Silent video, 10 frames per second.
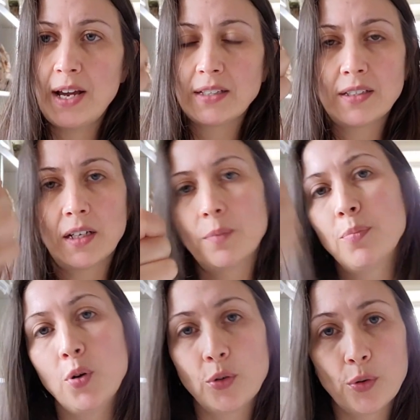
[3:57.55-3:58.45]
accidentally
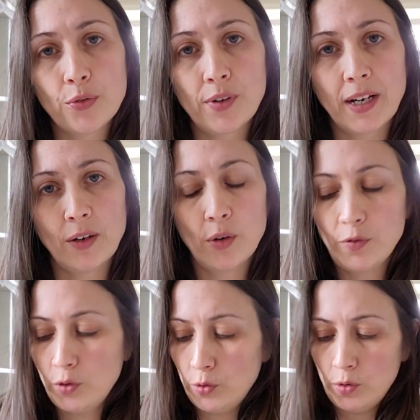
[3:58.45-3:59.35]
pull your thread out
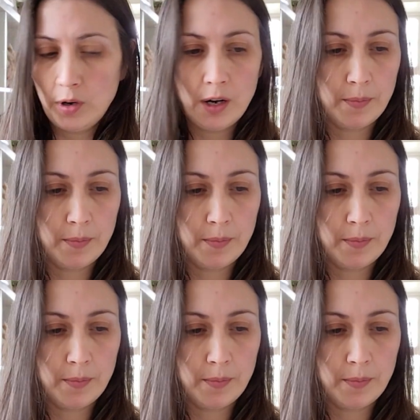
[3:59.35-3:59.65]
of your